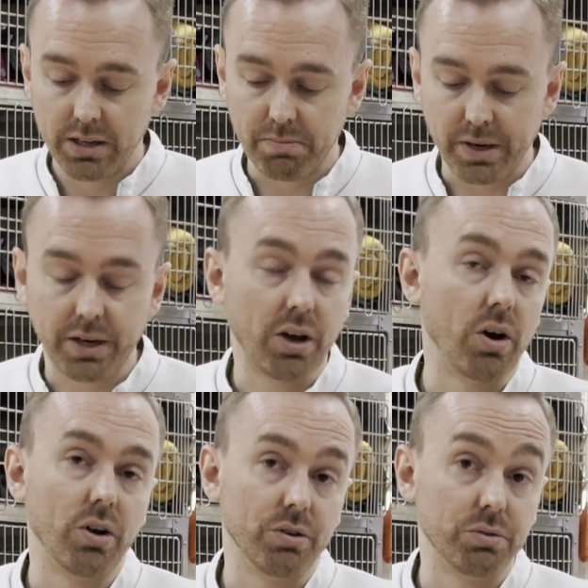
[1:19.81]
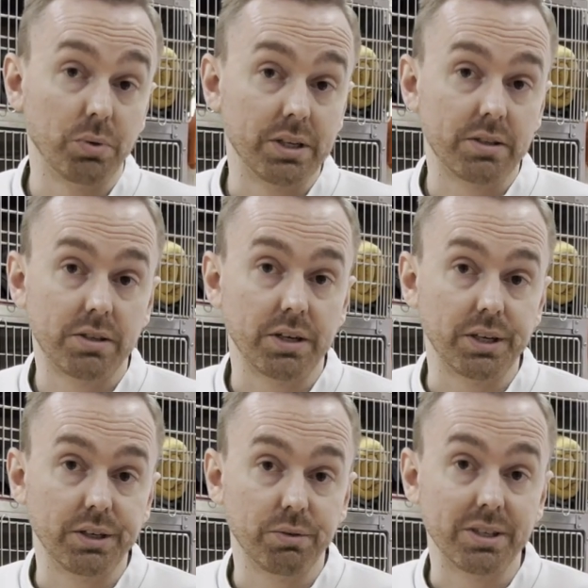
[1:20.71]
depending on what's
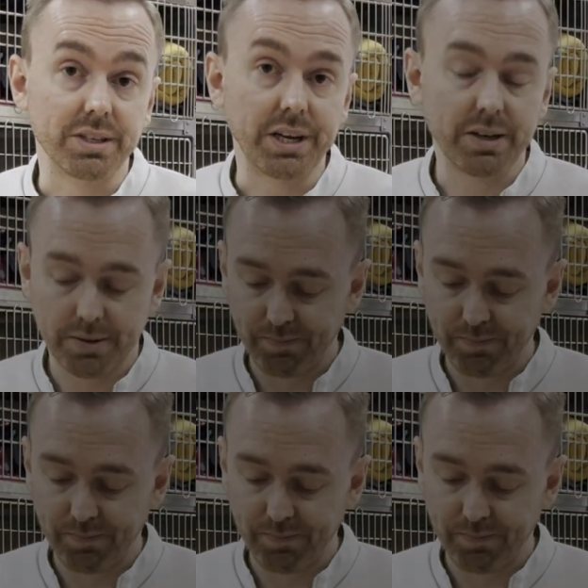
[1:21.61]
needed.